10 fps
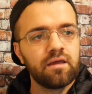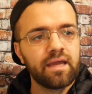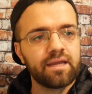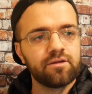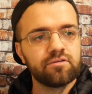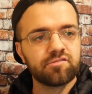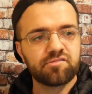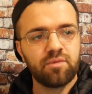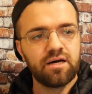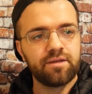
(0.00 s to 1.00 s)
and
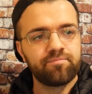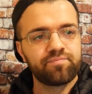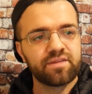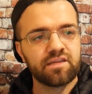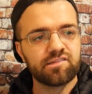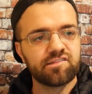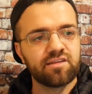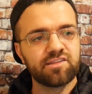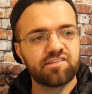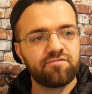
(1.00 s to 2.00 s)
Usman, his
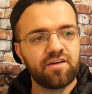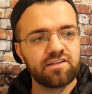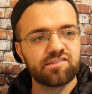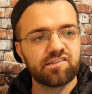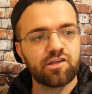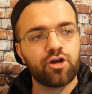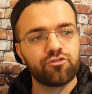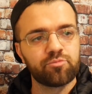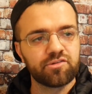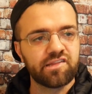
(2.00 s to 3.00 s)
defense is
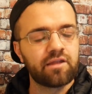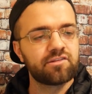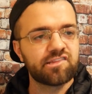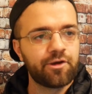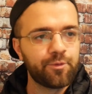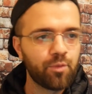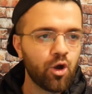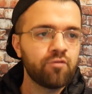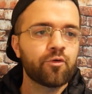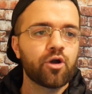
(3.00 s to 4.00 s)
100%. So
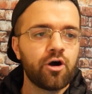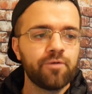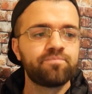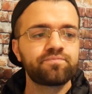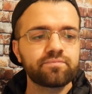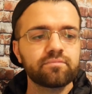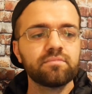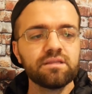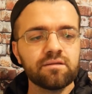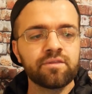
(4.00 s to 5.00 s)
overall,
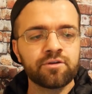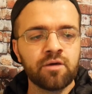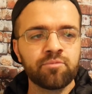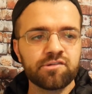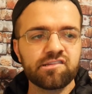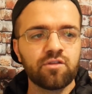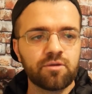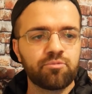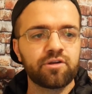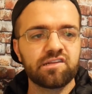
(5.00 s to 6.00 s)
their numbers
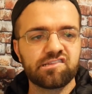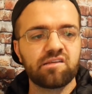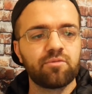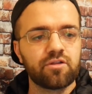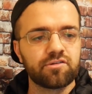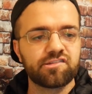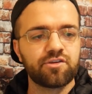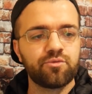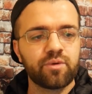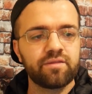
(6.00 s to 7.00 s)
look pretty similar. So
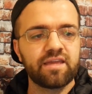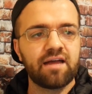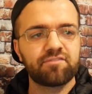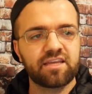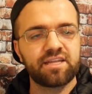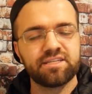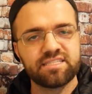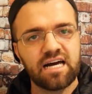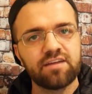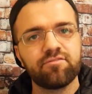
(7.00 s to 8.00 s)
you really have to kind of
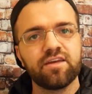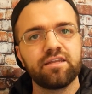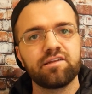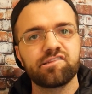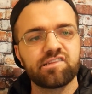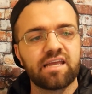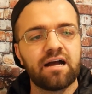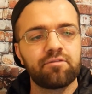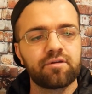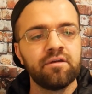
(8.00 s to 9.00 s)
dive in and see
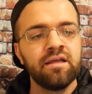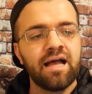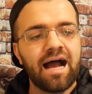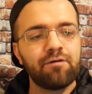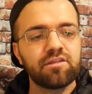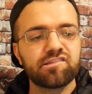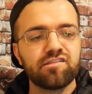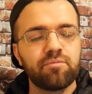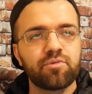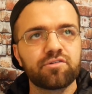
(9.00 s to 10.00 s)
how these
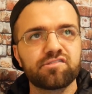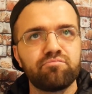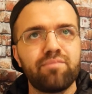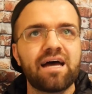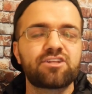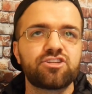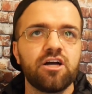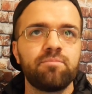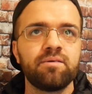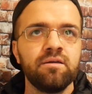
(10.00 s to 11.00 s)
numbers match
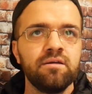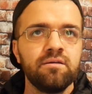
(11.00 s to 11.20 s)
up